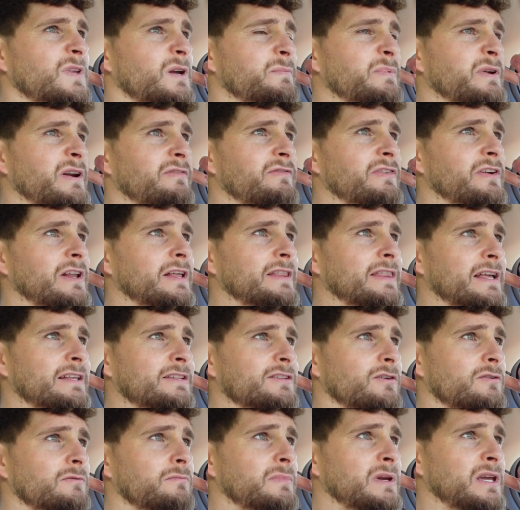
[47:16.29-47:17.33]
But I feel like
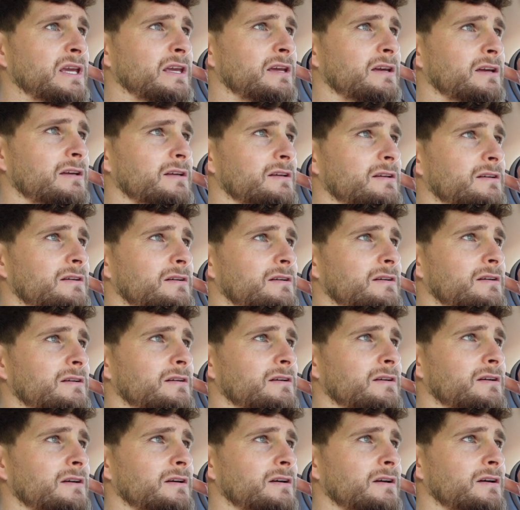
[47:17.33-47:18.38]
that's on me,
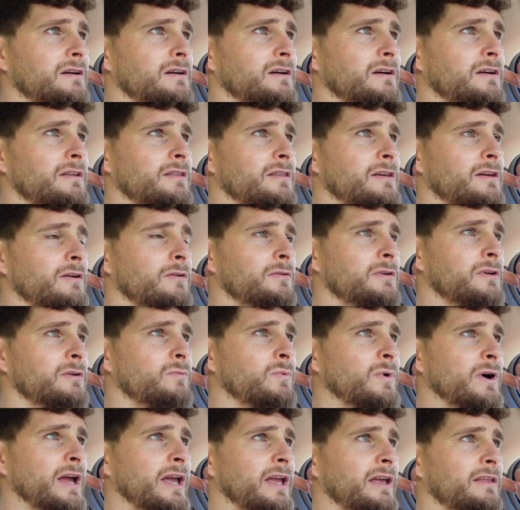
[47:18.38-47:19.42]
and the only
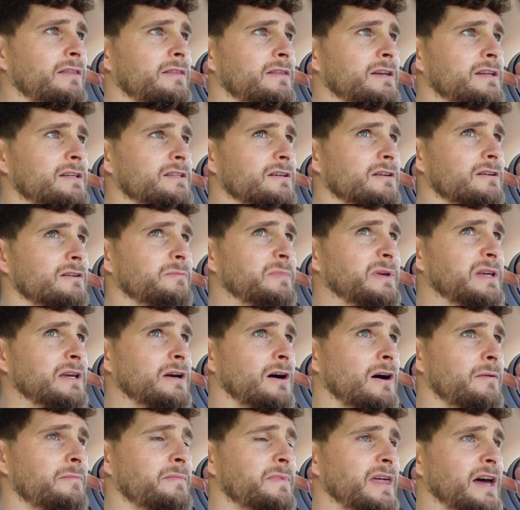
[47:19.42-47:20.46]
way that it's going to
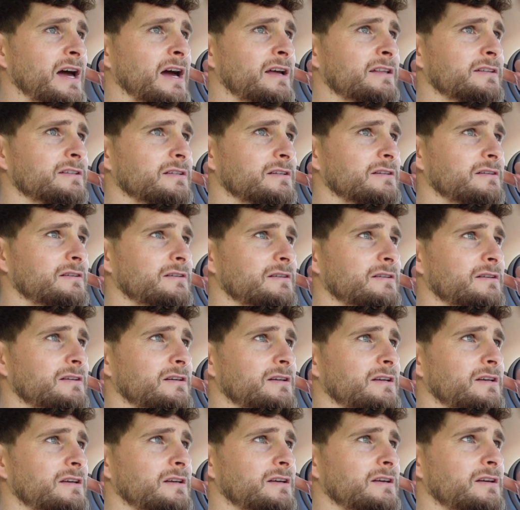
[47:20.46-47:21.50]
become that
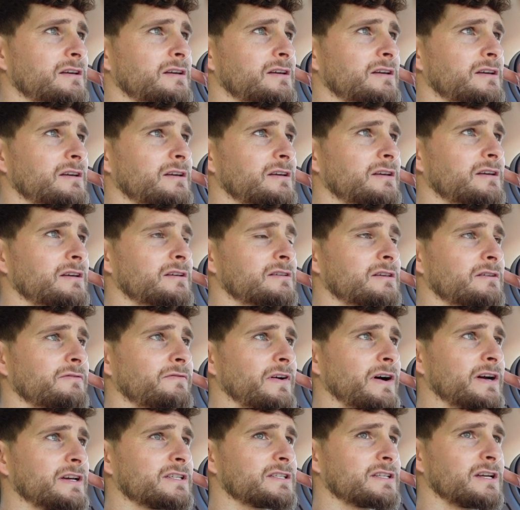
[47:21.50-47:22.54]
is
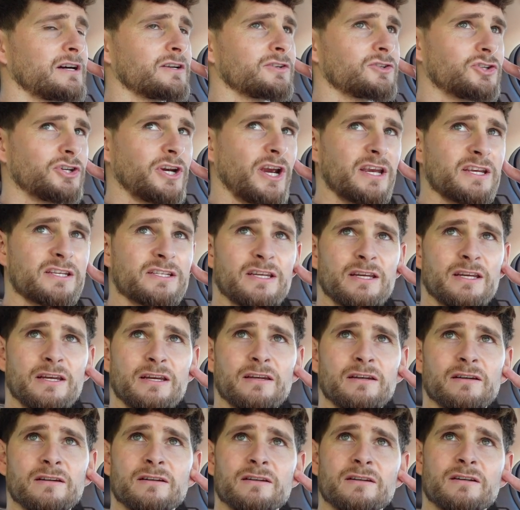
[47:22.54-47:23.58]
if I start
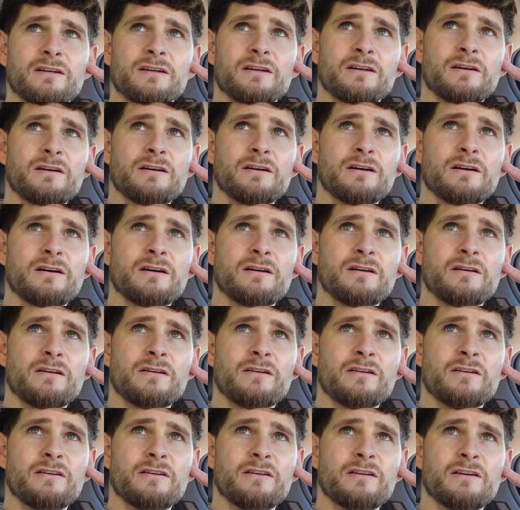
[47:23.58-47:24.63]
chasing,
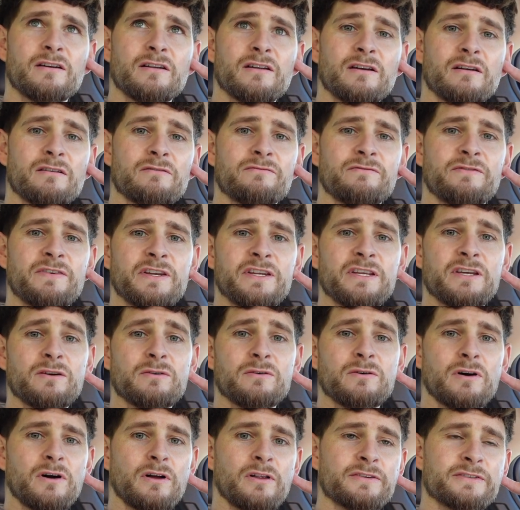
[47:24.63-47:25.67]
like, video
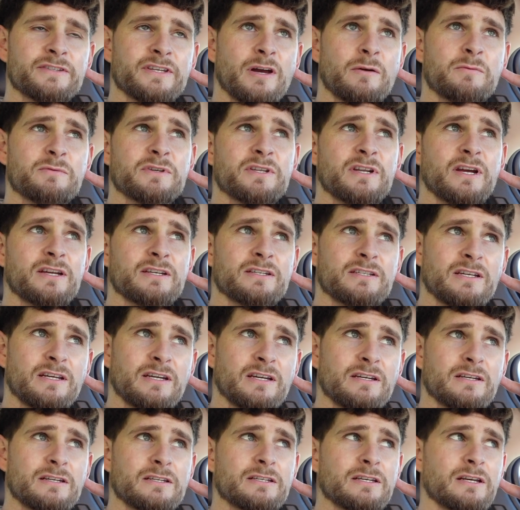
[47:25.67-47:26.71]
concepts and
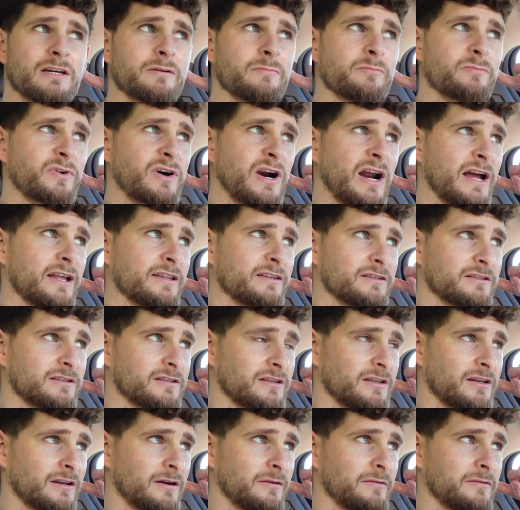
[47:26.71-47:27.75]
ideas and brands
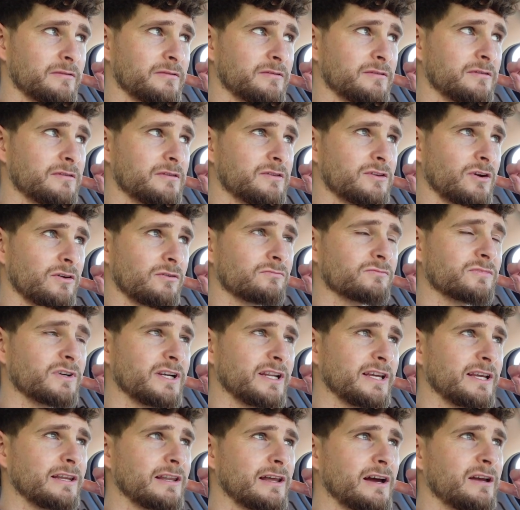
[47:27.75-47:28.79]
that I don't
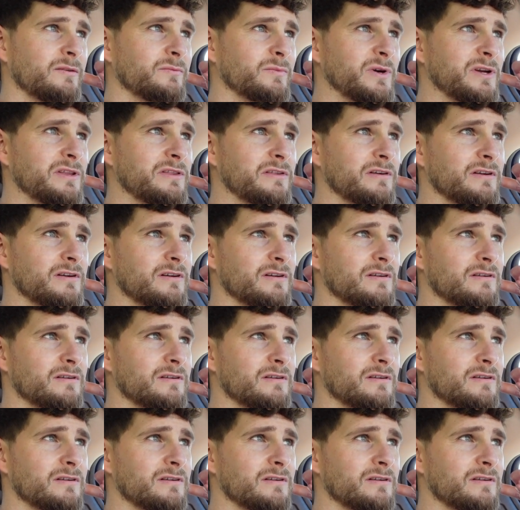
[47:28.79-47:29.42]
really align with.